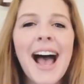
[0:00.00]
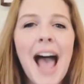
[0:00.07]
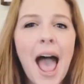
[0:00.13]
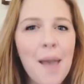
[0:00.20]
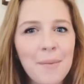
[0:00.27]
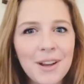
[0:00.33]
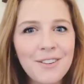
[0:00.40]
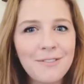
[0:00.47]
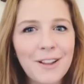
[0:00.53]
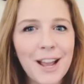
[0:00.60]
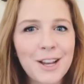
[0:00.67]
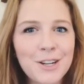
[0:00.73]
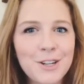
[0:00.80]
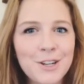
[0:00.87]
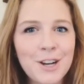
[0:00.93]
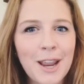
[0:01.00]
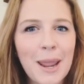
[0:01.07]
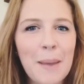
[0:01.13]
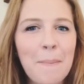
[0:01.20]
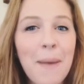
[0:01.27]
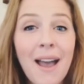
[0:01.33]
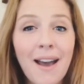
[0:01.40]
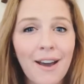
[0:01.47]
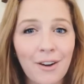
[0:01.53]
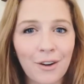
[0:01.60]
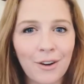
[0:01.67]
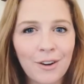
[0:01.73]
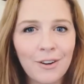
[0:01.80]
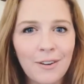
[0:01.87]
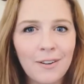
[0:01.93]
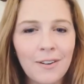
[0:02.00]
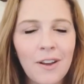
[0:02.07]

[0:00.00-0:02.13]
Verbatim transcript: I'm gonna flash a pattern